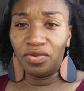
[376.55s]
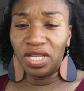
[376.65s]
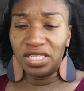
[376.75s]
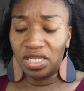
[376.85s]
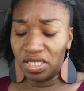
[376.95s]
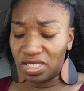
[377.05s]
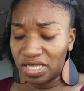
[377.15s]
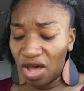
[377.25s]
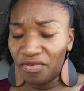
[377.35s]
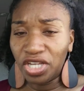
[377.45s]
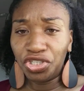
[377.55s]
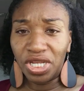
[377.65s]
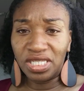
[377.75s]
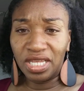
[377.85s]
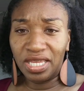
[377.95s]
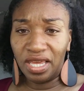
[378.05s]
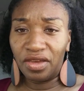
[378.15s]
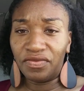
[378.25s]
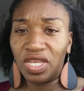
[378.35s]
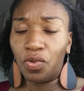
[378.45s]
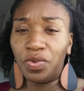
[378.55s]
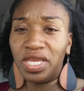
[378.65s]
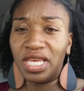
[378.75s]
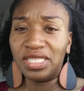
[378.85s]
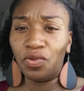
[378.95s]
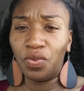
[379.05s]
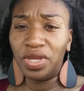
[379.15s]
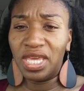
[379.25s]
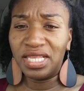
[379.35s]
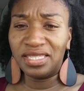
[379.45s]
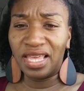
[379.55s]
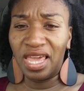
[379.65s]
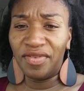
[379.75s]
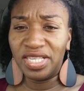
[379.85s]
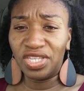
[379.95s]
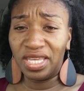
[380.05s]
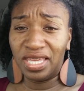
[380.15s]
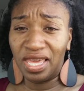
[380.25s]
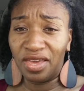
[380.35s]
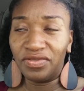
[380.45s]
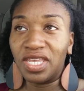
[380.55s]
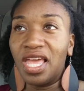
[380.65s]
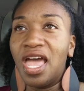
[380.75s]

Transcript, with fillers: listen salvation is a gift and when we get when we get saved it's a gift